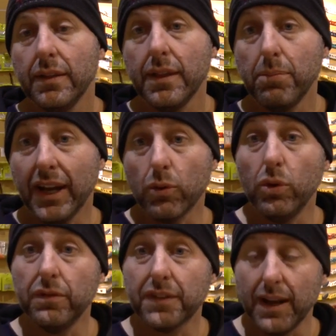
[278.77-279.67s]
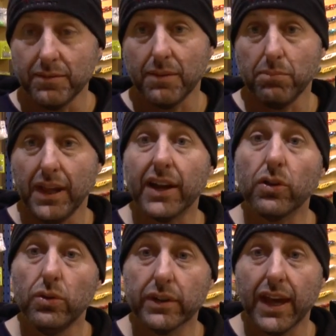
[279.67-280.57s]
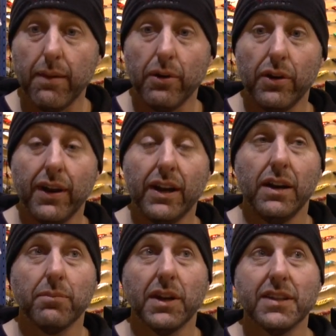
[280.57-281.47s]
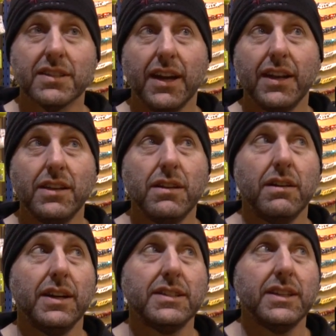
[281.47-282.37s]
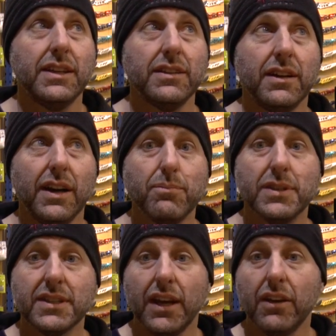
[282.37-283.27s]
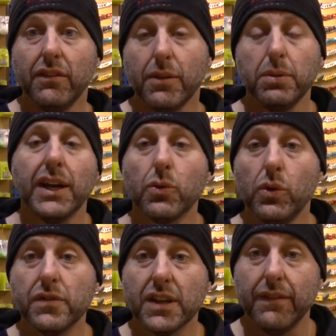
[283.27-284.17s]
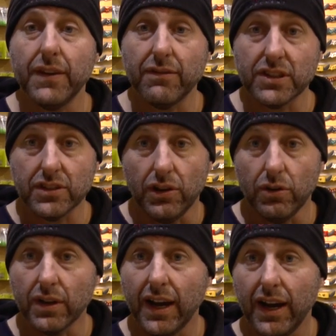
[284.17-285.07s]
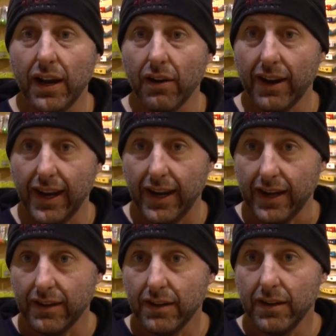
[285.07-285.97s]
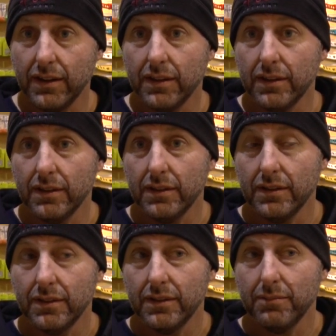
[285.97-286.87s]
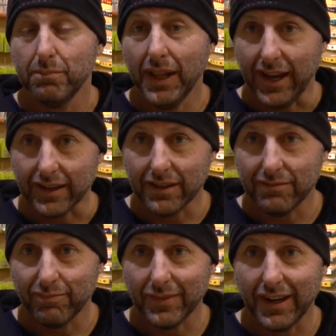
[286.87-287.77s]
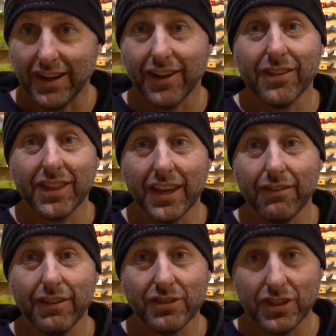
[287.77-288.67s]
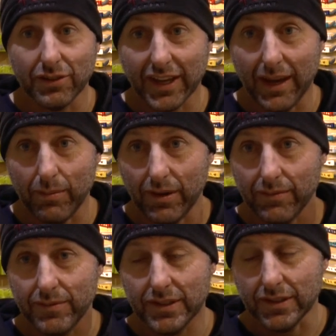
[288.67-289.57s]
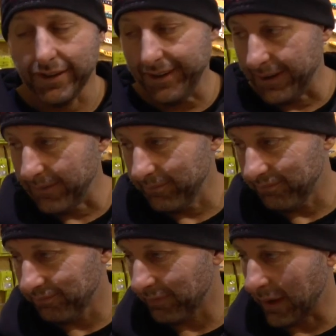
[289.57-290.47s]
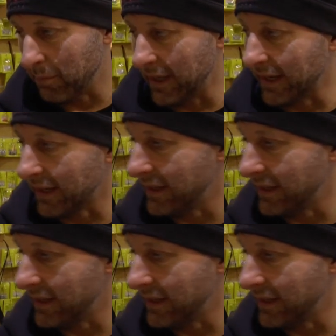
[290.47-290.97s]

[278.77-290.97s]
Black Wolf comes in black or camo, and I'm gonna say 99% of the Black Wolves I've ever sold are in black. I don't think I've ever sold a camo. So black